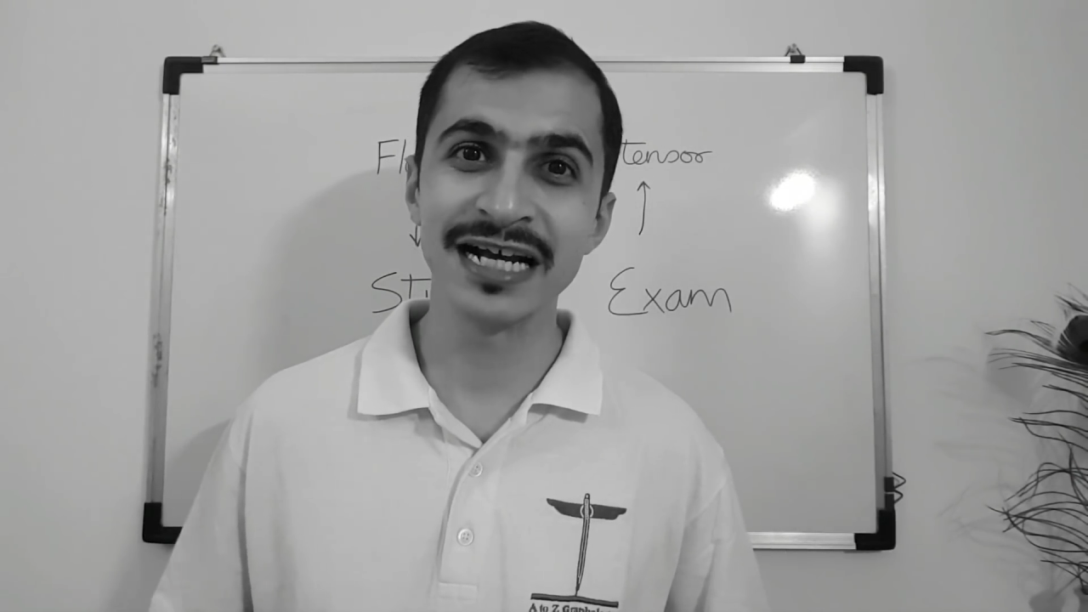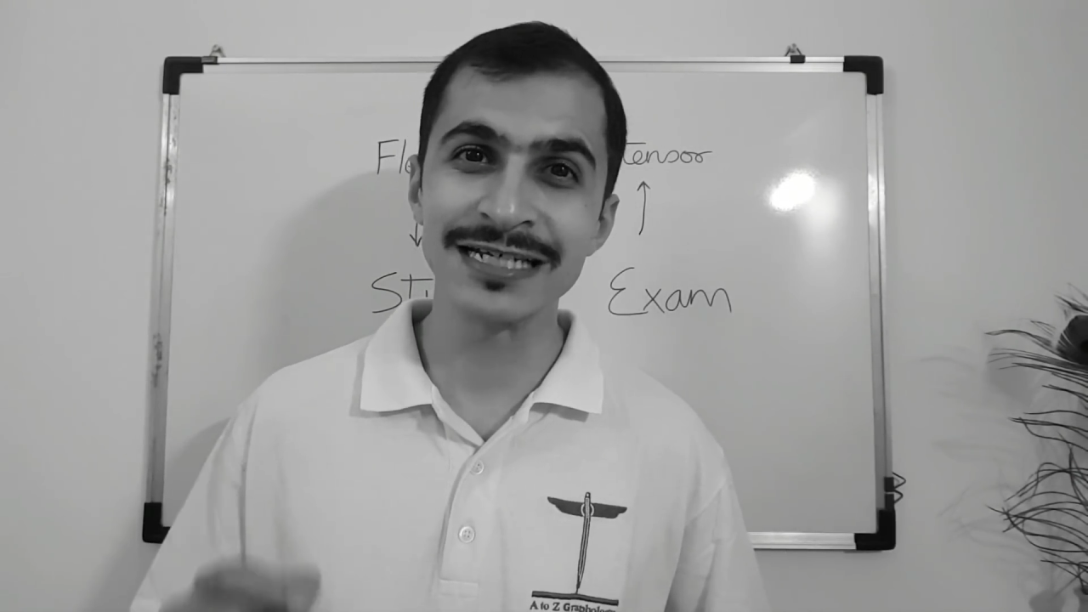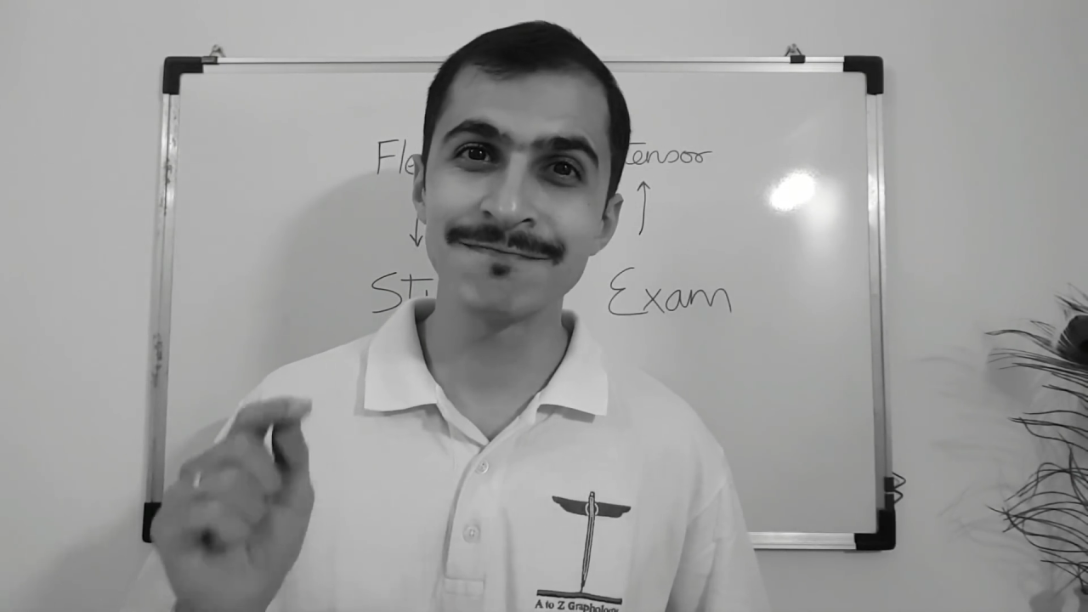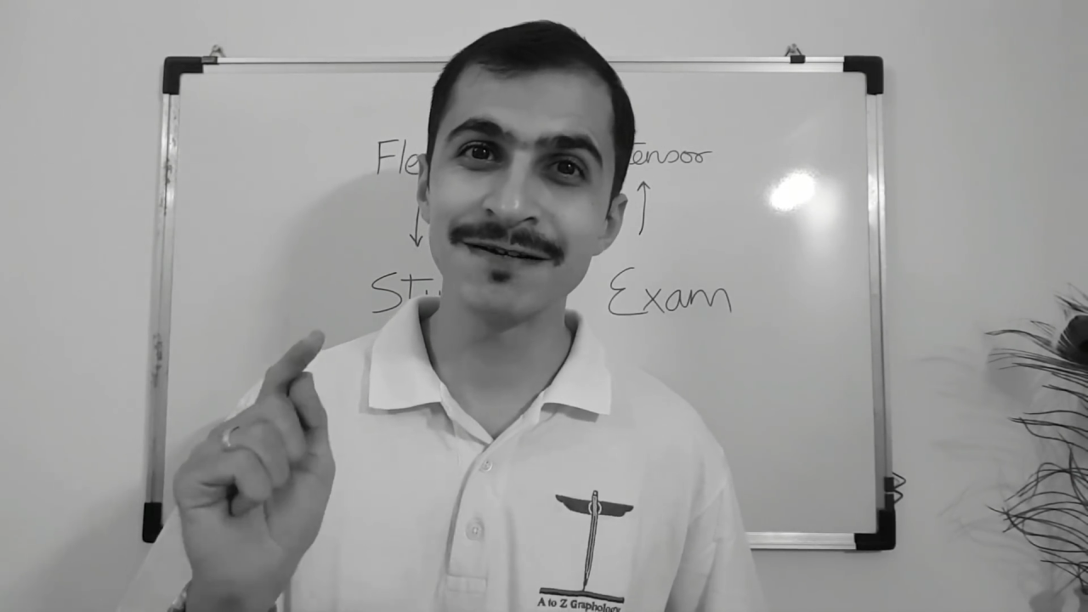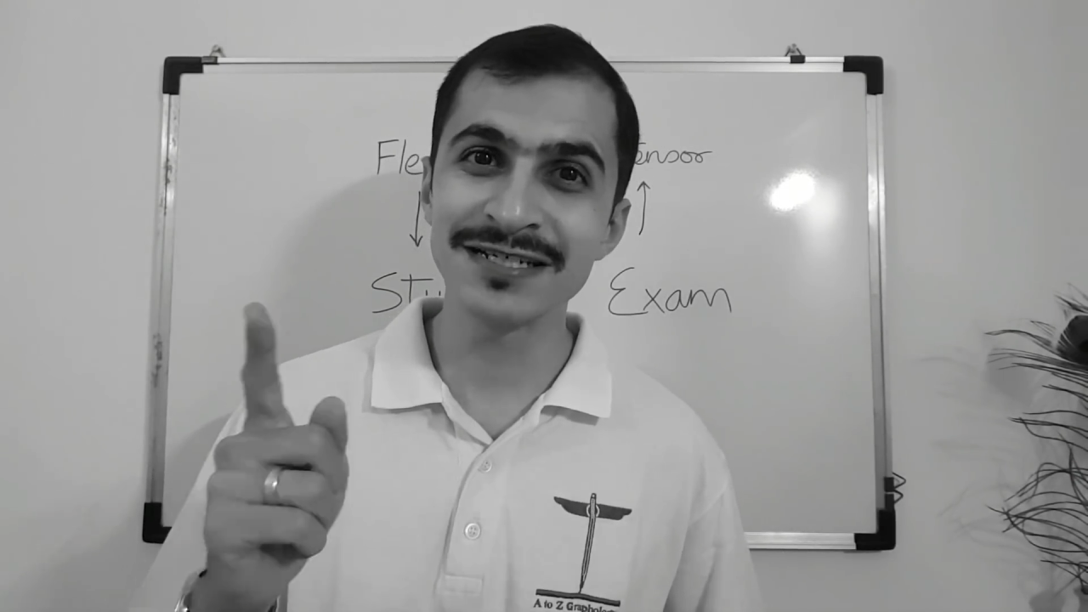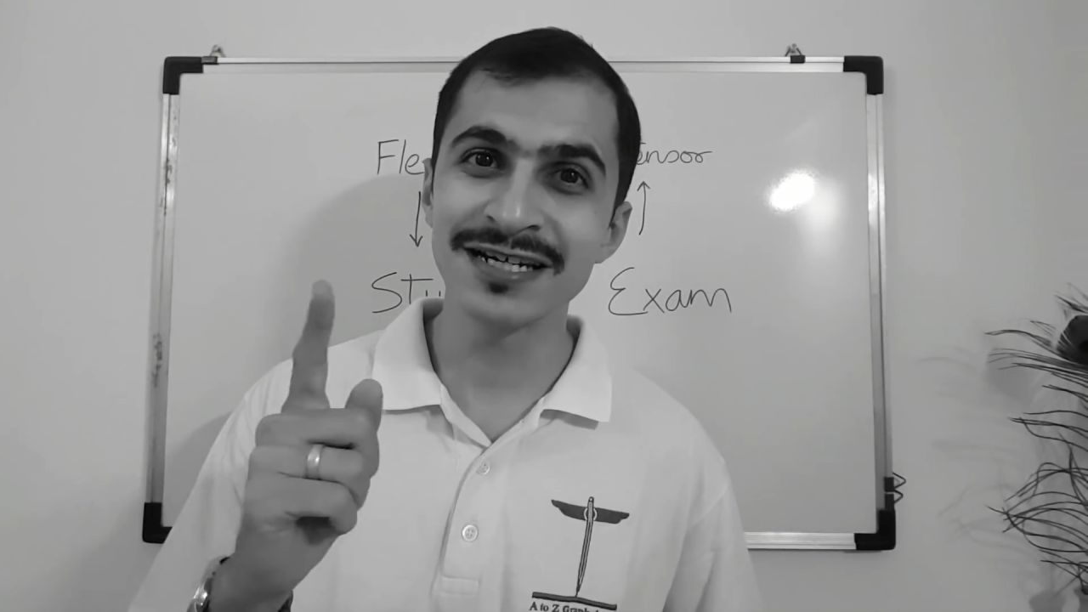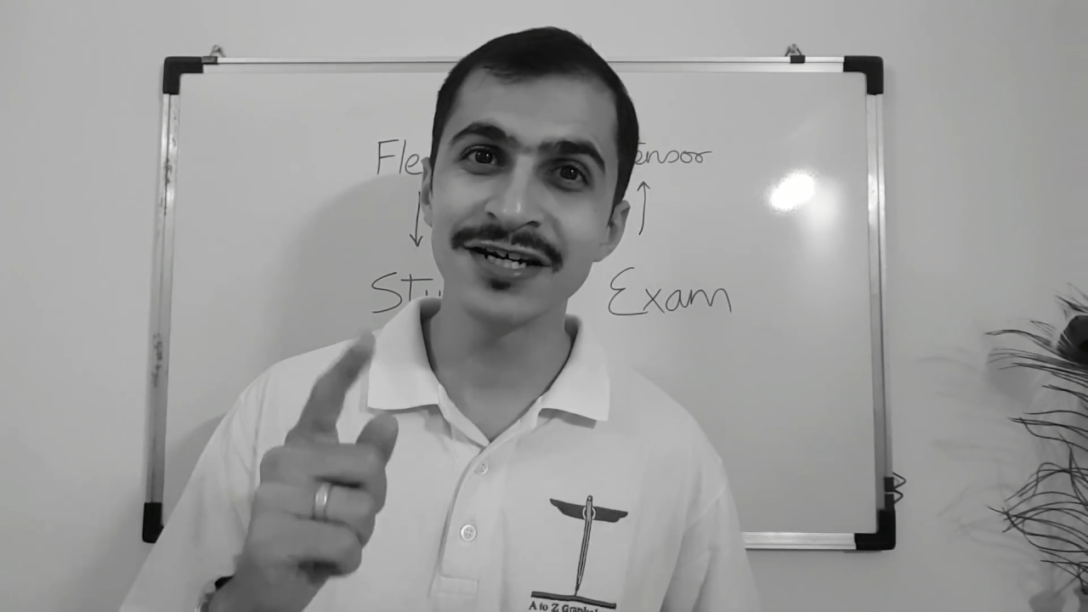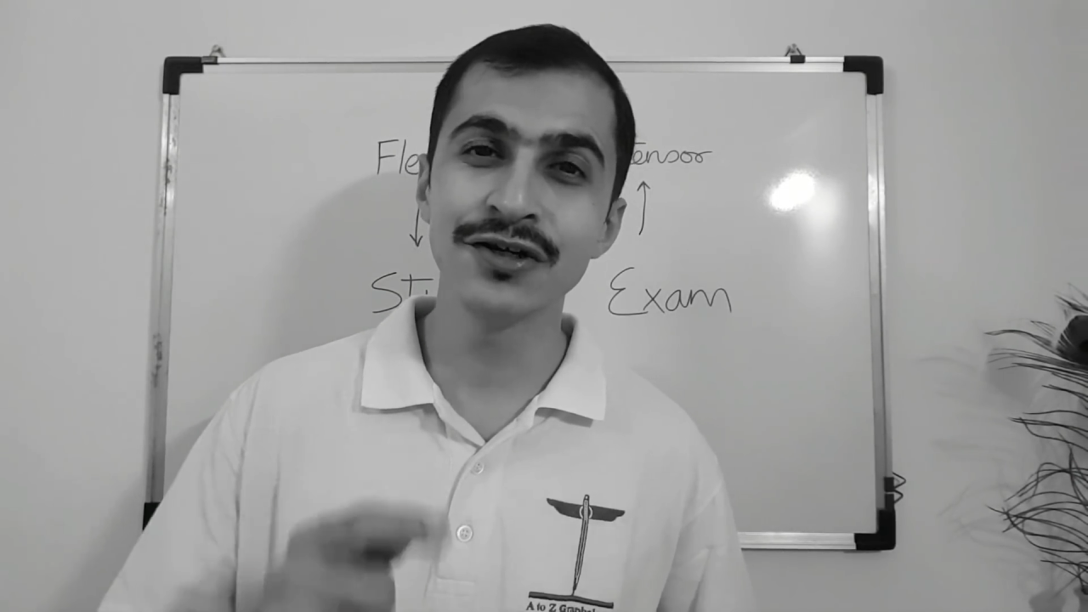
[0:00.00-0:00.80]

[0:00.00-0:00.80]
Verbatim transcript: especially